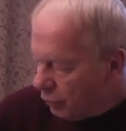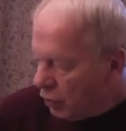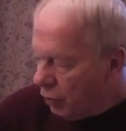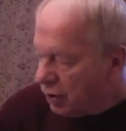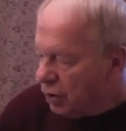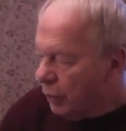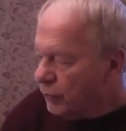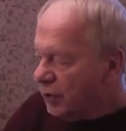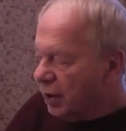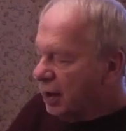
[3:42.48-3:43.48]

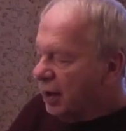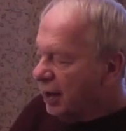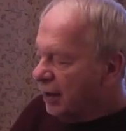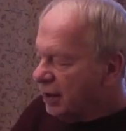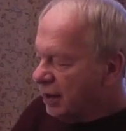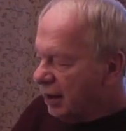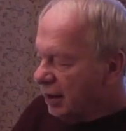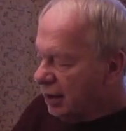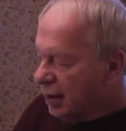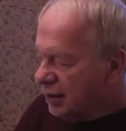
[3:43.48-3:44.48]
quadcopter, and
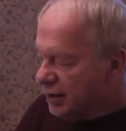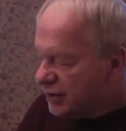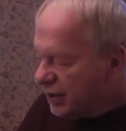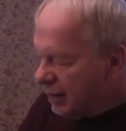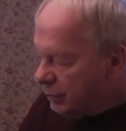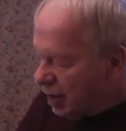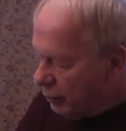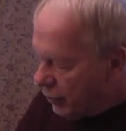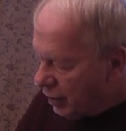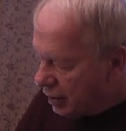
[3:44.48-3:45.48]
again the same
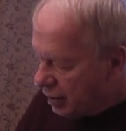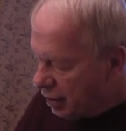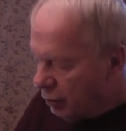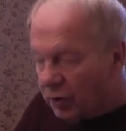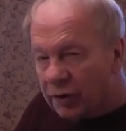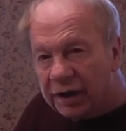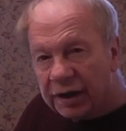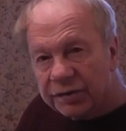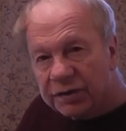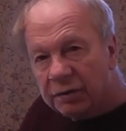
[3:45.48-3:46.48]
number can go on
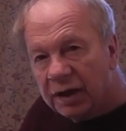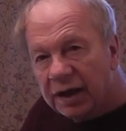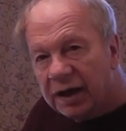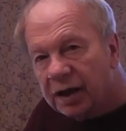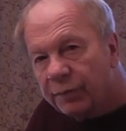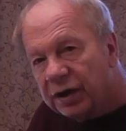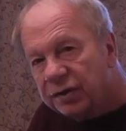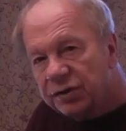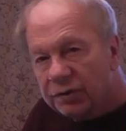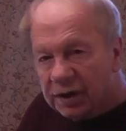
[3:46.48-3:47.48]
it. So it
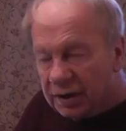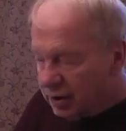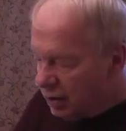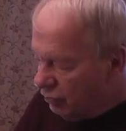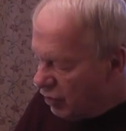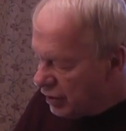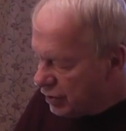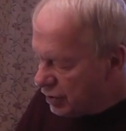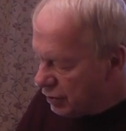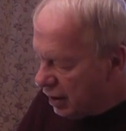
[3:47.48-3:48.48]
appears you can
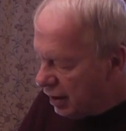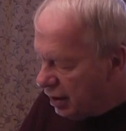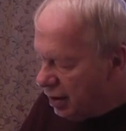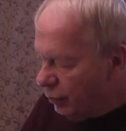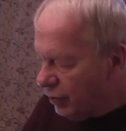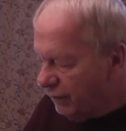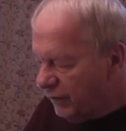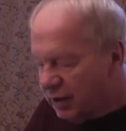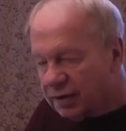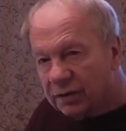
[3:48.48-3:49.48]
register any number of
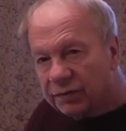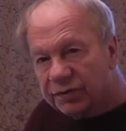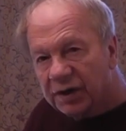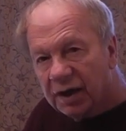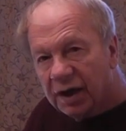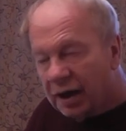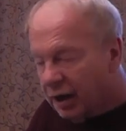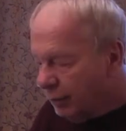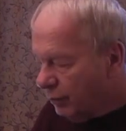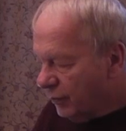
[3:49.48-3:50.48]
vehicles,
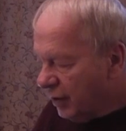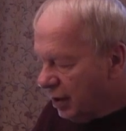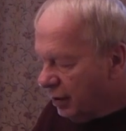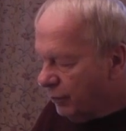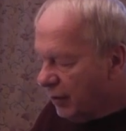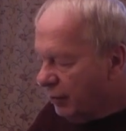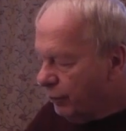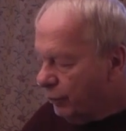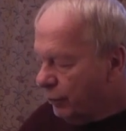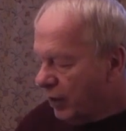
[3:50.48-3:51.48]

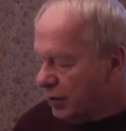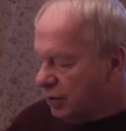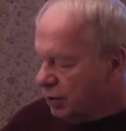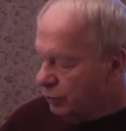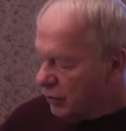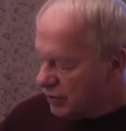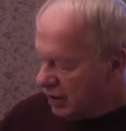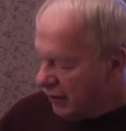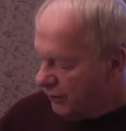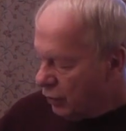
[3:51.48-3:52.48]
but you must
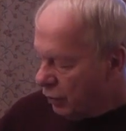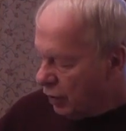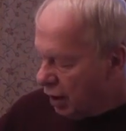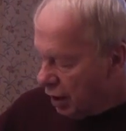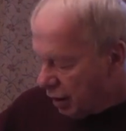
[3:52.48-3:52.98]
have your